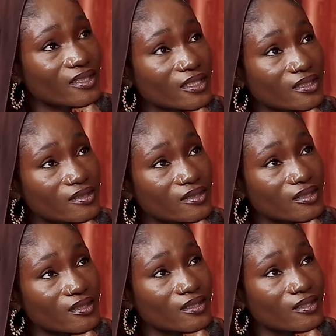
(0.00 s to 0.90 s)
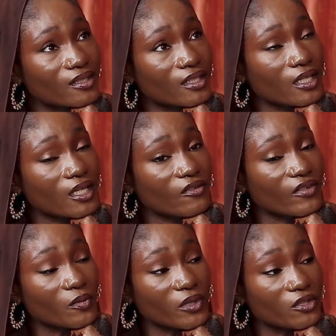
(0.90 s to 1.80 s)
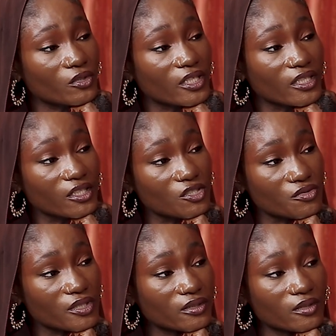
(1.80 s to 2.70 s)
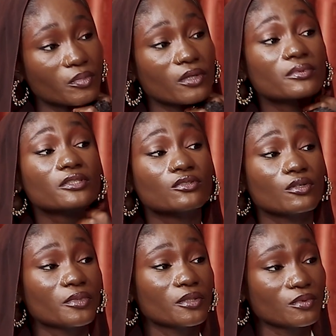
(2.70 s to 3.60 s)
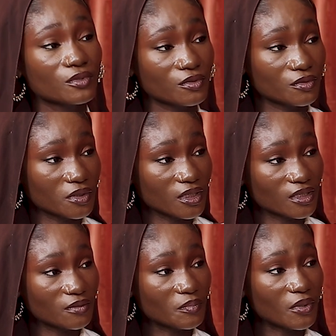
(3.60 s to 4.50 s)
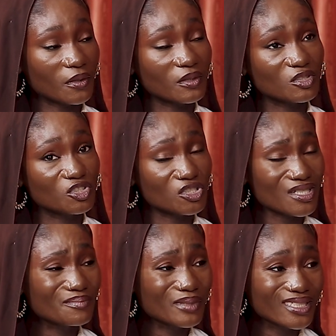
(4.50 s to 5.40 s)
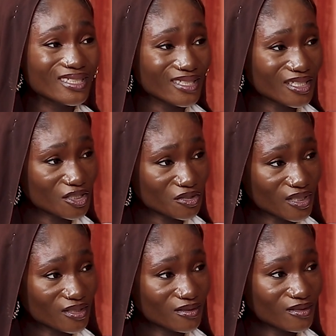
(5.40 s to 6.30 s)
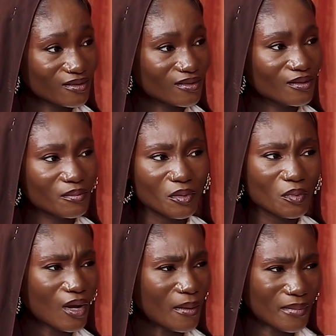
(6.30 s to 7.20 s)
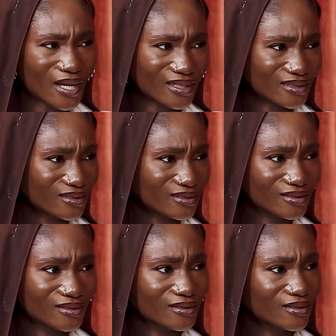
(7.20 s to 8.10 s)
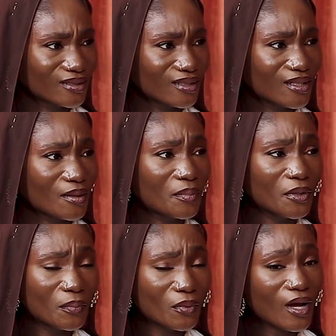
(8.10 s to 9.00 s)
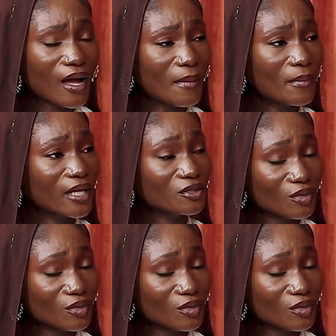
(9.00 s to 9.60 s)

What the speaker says: that if I were not in Nigerian, I'll probably not be able to do it. But just being in Nigerian, people are mad. People are mad.